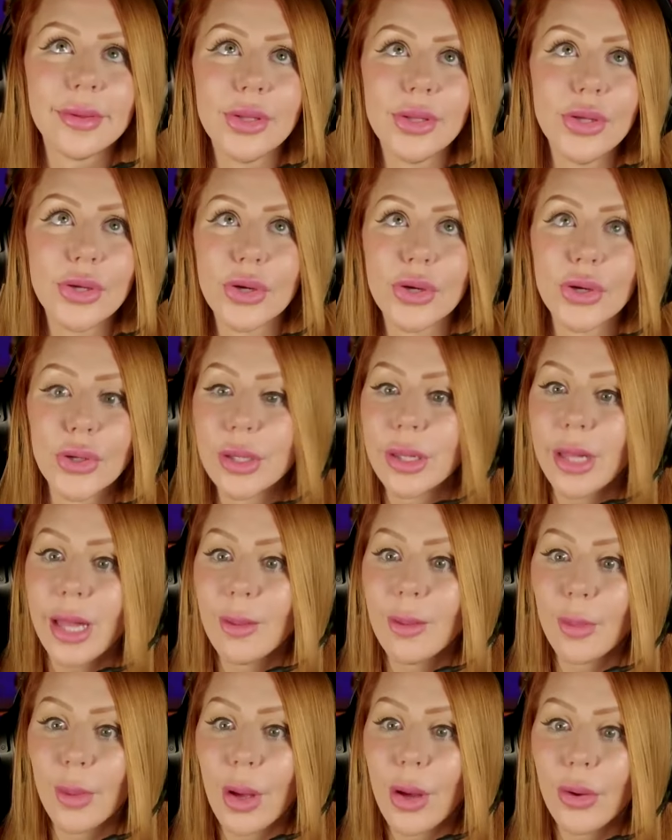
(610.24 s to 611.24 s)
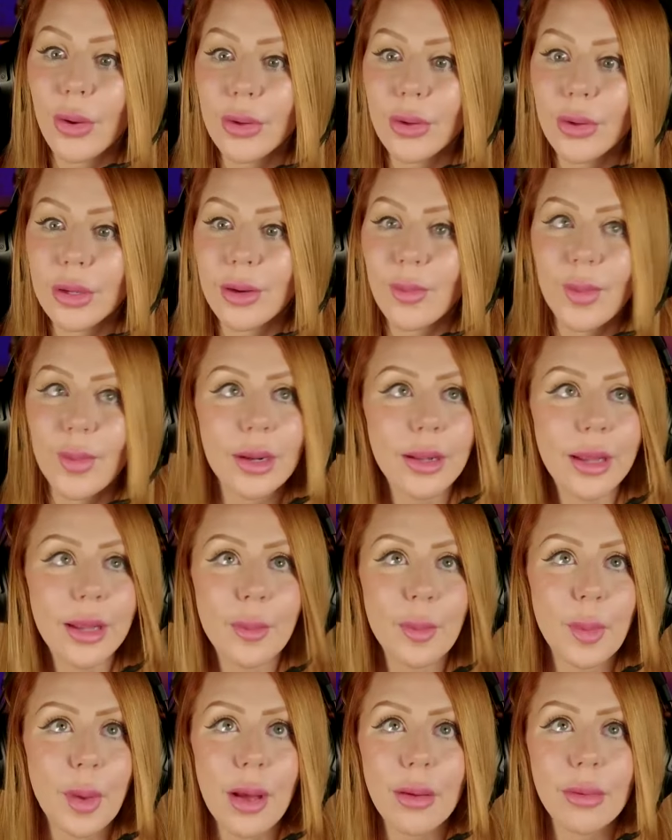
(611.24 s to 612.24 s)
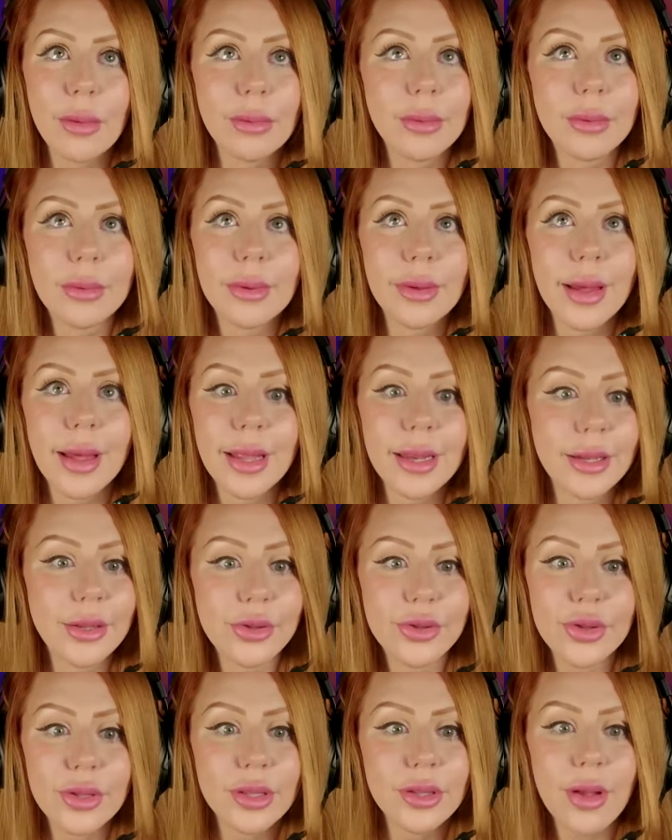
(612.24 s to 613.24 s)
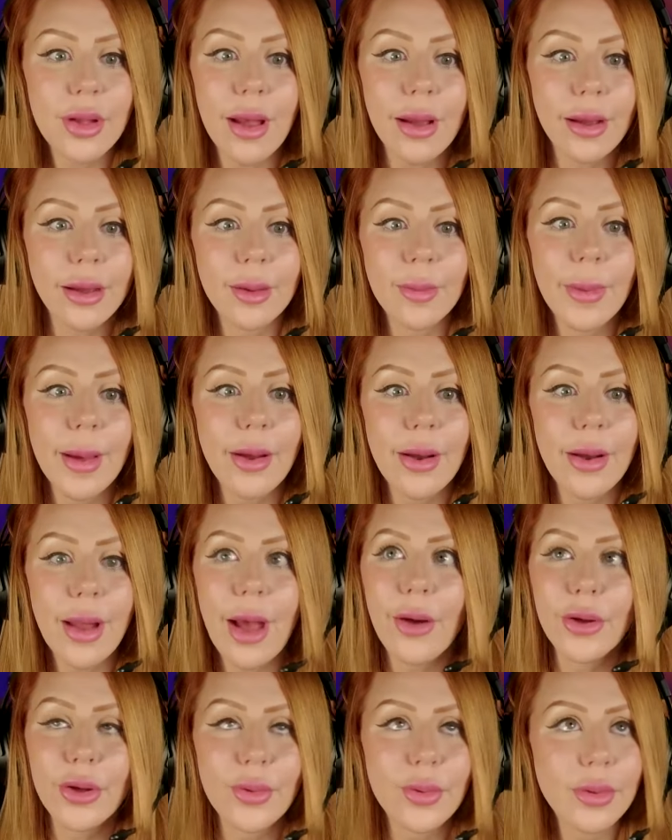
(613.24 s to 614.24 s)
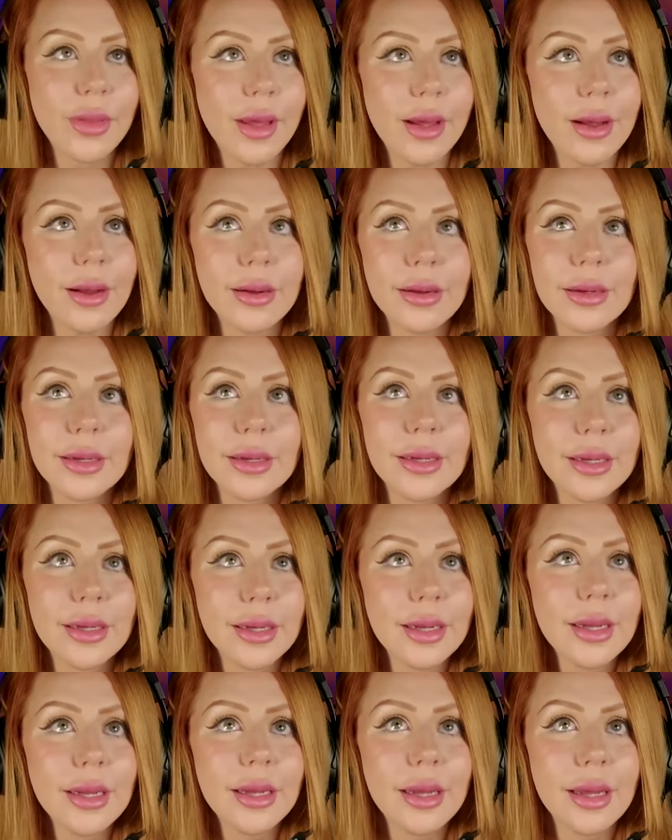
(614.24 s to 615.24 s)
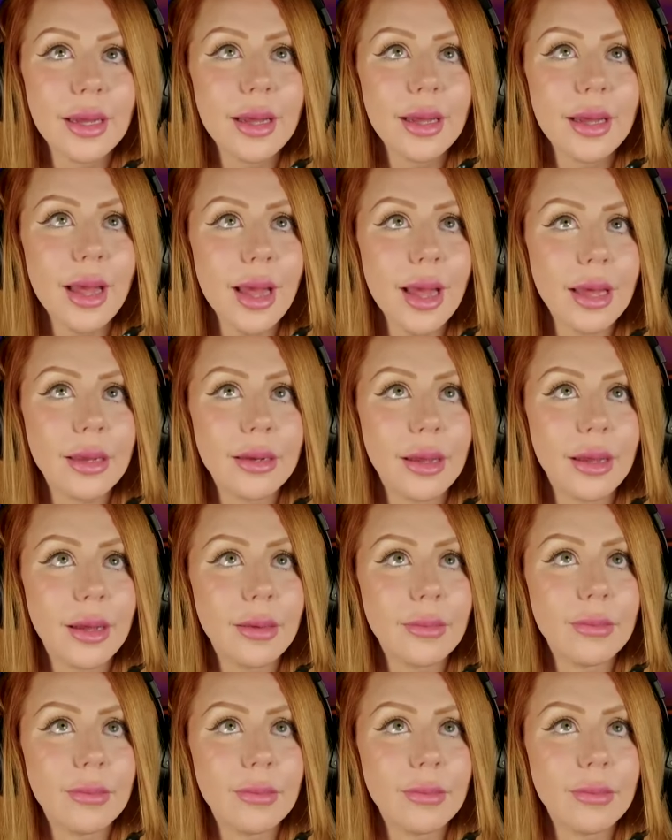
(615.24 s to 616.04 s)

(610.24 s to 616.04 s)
You couldn't let him go. You didn't want to let him go. And he's just talking about how you were there. And